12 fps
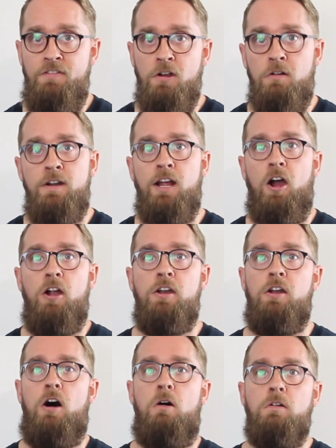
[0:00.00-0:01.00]
If you already own
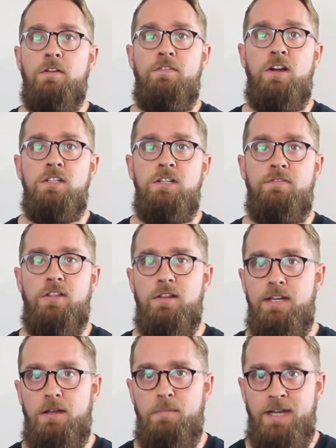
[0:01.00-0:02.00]
an older version of the
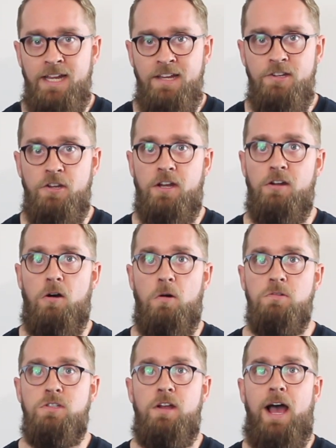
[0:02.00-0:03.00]
Linea Mini, you can
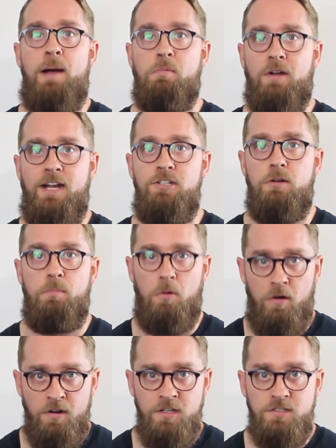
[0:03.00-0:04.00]
also upgrade your
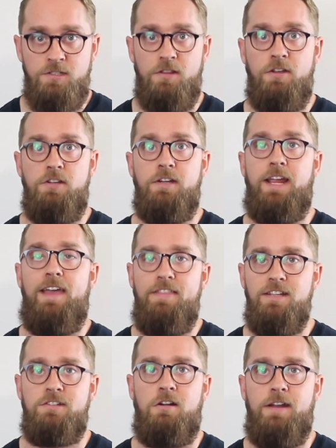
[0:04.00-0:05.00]
board so that you get
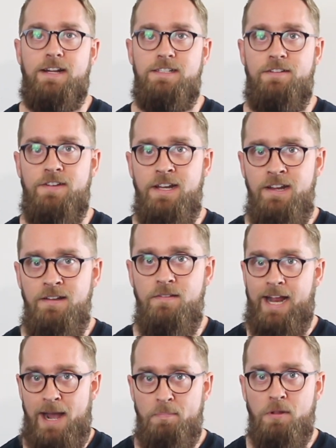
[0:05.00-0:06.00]
this connectivity.
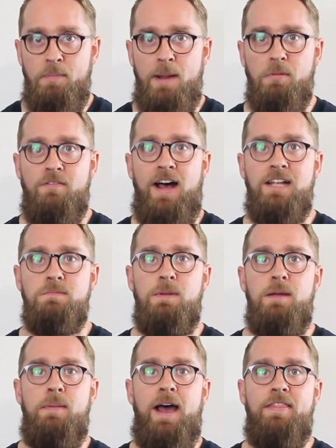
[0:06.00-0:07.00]
A couple of people have asked
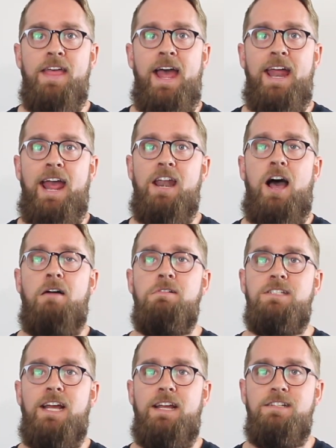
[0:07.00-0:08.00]
me about that, and I
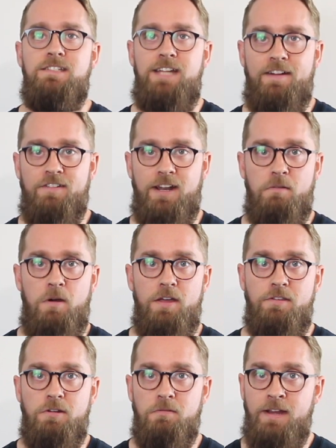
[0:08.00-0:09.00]
would say it's definitely
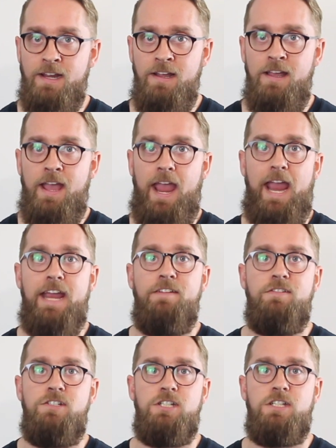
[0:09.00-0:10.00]
worth doing,
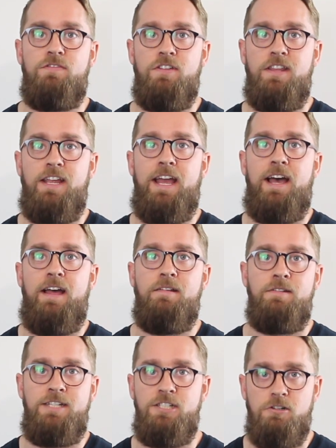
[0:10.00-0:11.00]
even just for
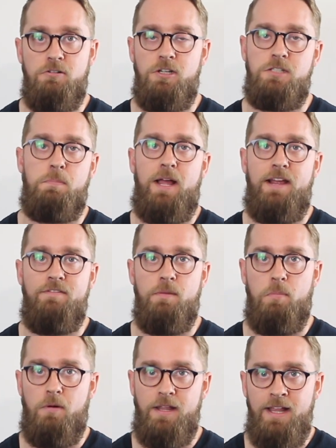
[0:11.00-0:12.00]
the digital display of the
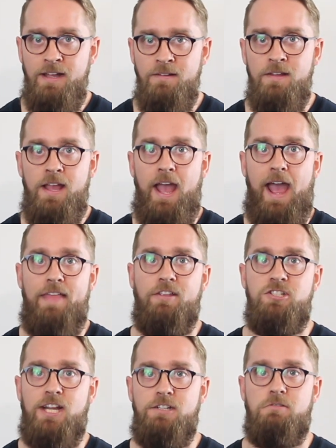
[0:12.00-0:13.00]
boiler and
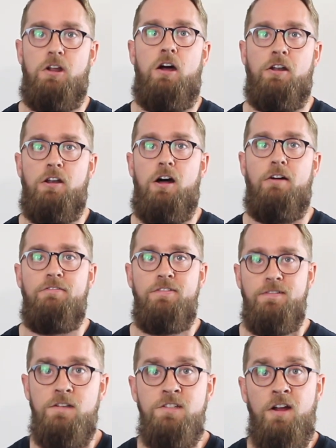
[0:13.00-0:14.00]
the scheduled on and off.
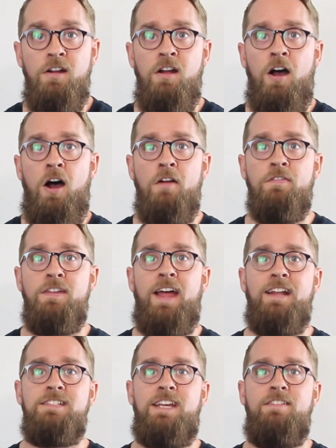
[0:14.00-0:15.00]
So hopefully
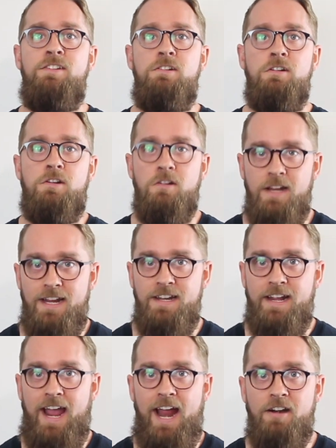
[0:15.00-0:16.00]
that has given you a good
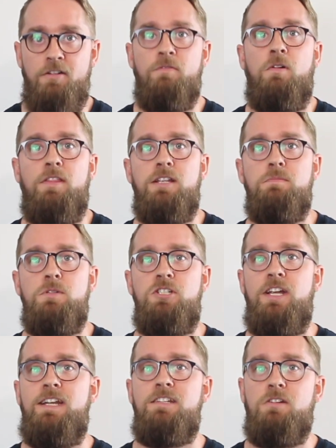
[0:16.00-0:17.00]
indicator of what this
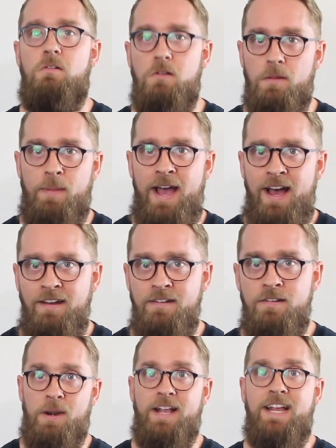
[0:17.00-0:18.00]
machine is all about,
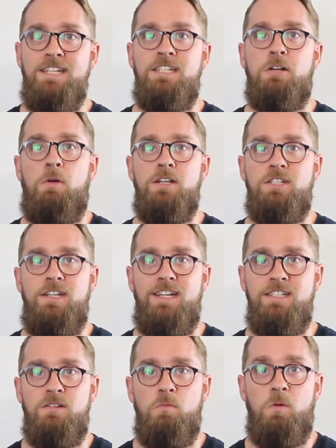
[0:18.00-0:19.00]
but I guess the question
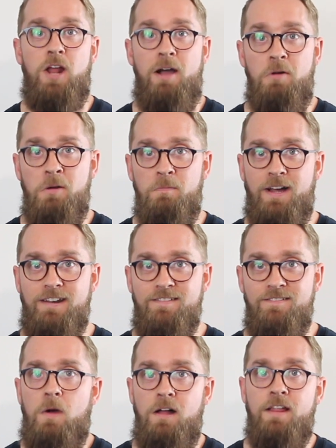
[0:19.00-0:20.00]
is, would I want one?
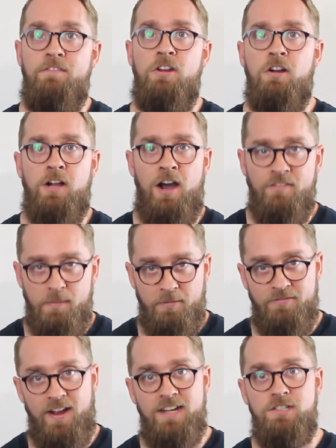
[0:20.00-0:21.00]
Well, if you're a coffee
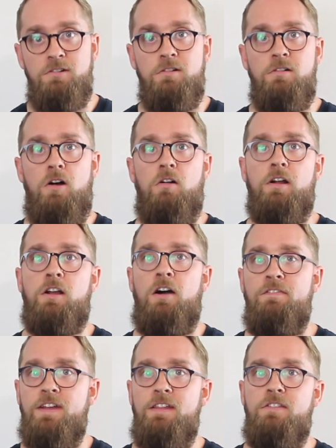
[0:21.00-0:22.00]
professional or a
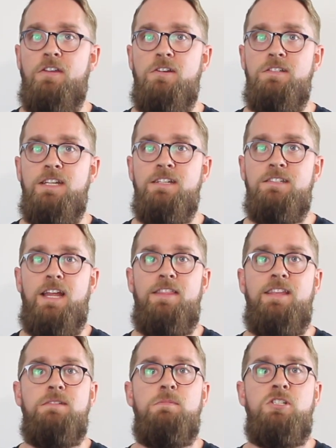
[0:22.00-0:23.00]
coffee enthusiast
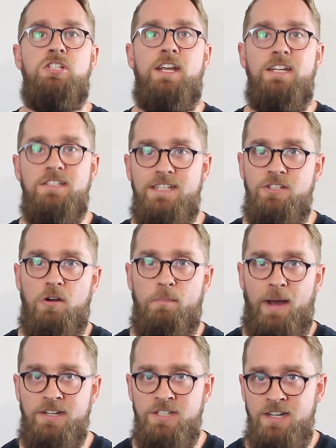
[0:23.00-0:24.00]
and this machine is in your
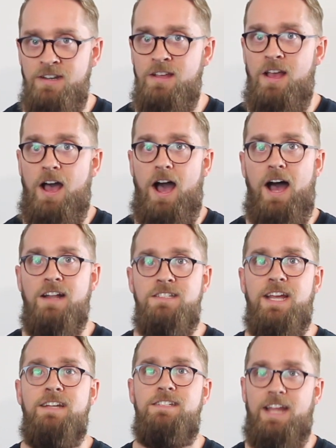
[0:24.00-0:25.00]
budget, I'd
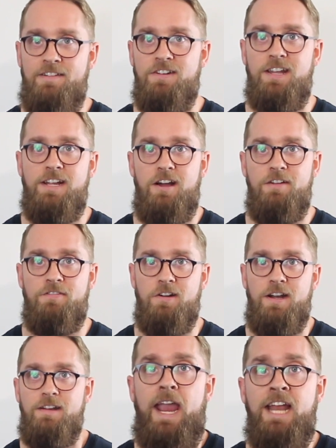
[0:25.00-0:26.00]
say definitely go for
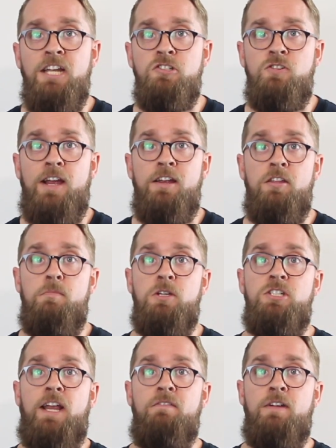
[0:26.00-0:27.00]
it. In Australia, the
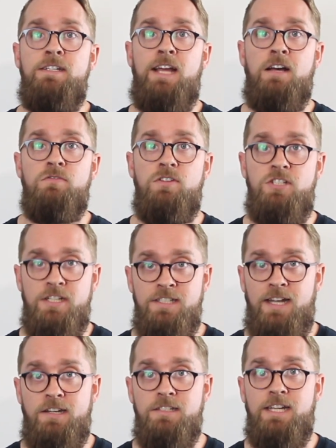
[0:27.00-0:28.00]
machine retails for just
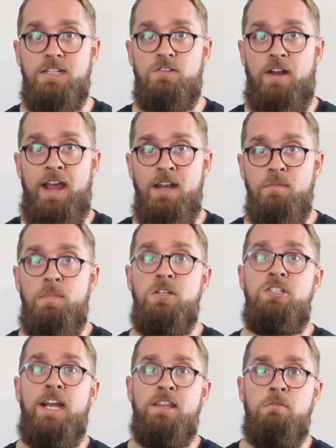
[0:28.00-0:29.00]
under 6 grand,
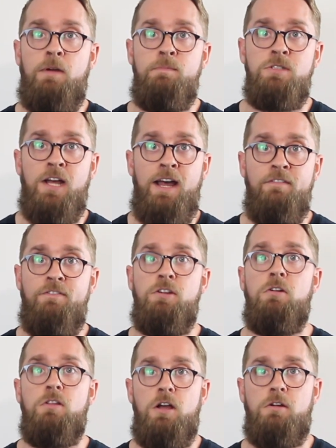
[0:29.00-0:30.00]
but check the website for
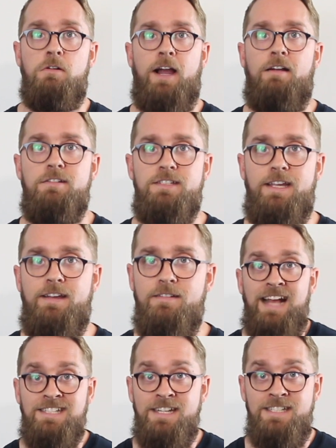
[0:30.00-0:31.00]
your local currency.
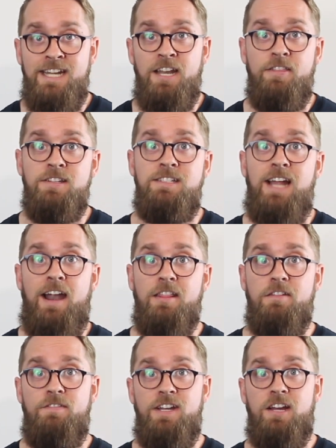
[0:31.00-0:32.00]
As I said at the start
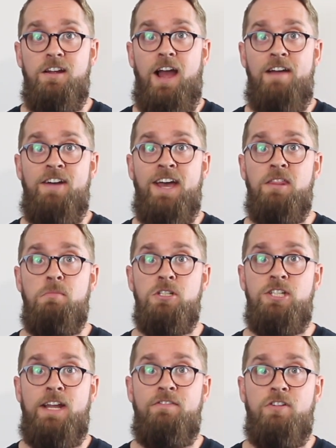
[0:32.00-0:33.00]
of the video, I've had the
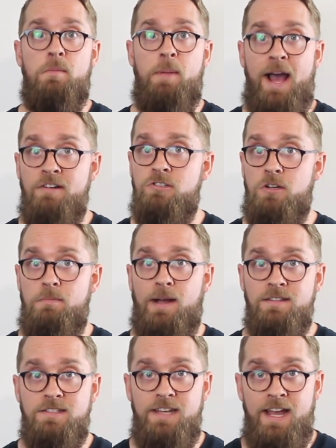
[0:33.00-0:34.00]
machine for about 2
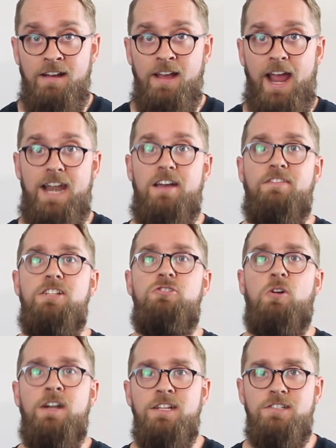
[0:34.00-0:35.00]
months now, and I've
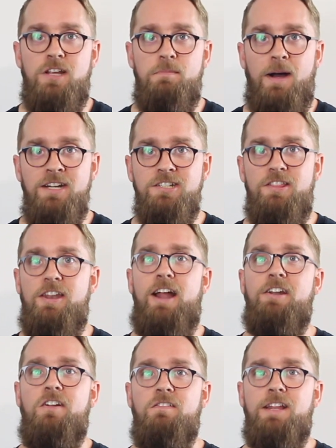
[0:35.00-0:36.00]
enjoyed it so much that I
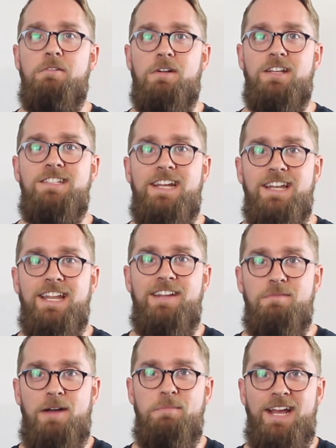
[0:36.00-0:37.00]
don't really want to see it
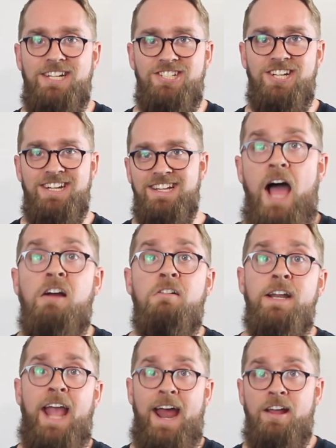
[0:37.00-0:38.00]
leave my bench. I
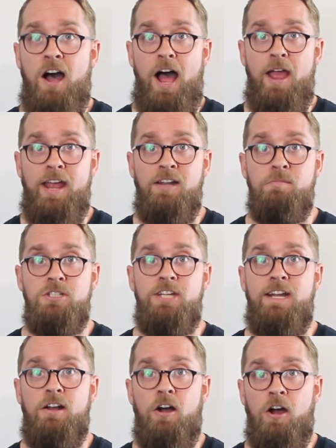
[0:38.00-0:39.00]
already had a high-end
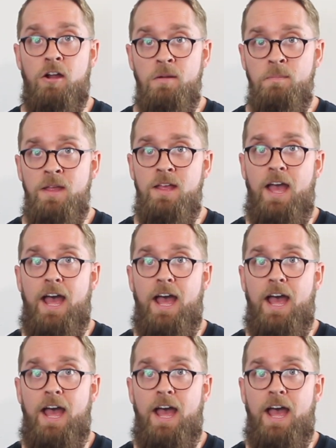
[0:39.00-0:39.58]
machine at home.